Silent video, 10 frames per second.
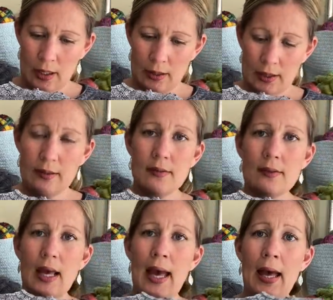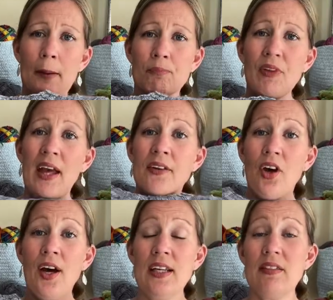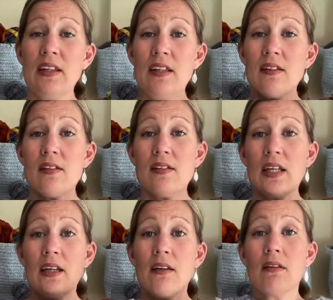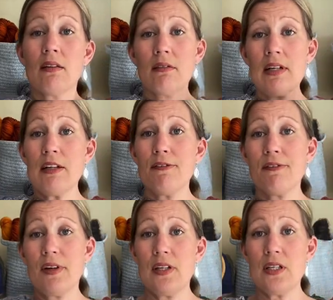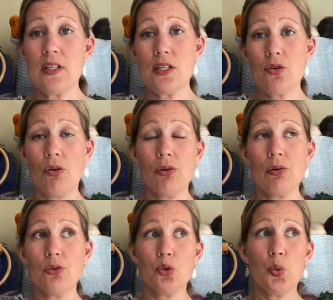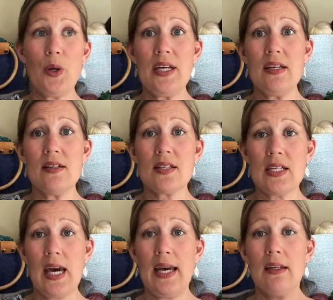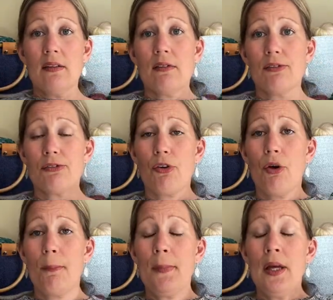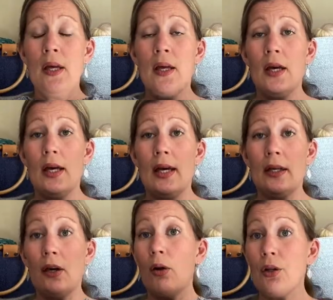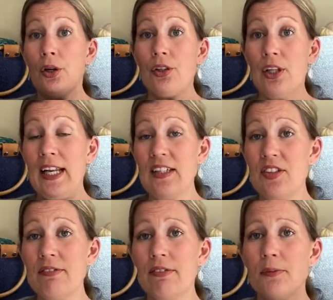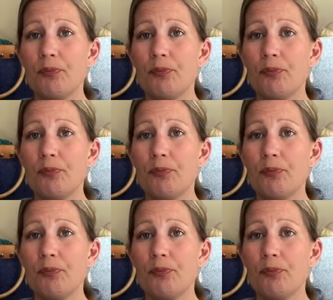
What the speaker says: Yes, and I knit this in three different Donegal tweed skeins from Collar Girl Collective.